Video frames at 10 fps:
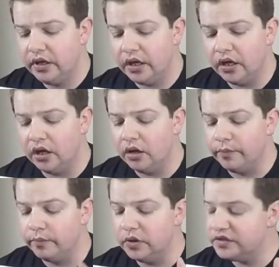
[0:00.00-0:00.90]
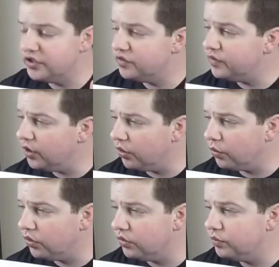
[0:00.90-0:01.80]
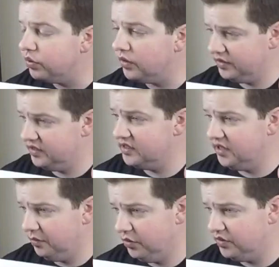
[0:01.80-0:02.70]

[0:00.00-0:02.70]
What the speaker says: PlayStation VR World plus the demo